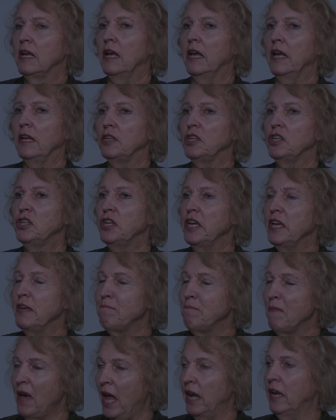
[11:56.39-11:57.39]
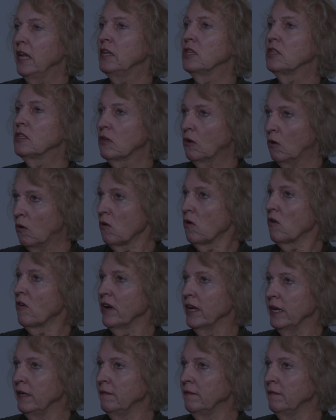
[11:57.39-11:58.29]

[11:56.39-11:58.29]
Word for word: and she managed Corey.